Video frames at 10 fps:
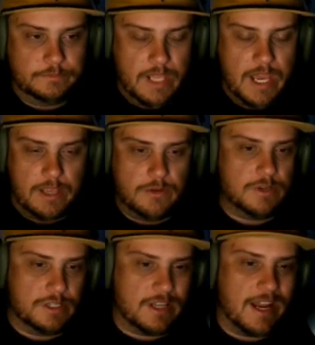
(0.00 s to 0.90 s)
yeah you
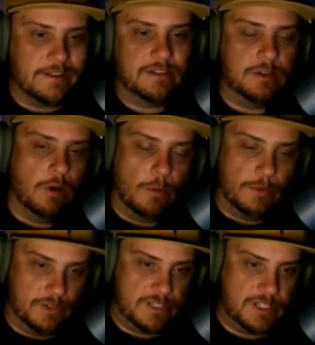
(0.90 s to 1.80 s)
just kind of you
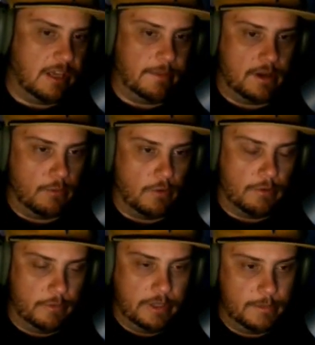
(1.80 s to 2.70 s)
almost ski them in or
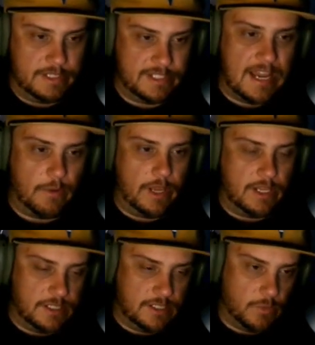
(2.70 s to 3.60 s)
reel them in
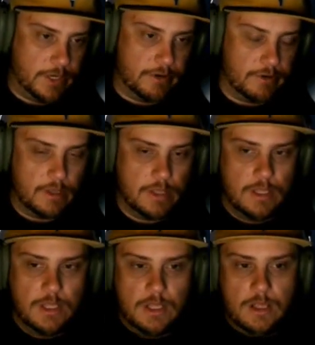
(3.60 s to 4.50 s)
sideways and it's weird
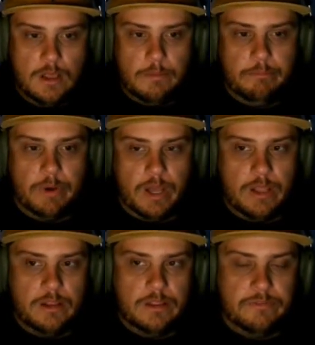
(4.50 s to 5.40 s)
but the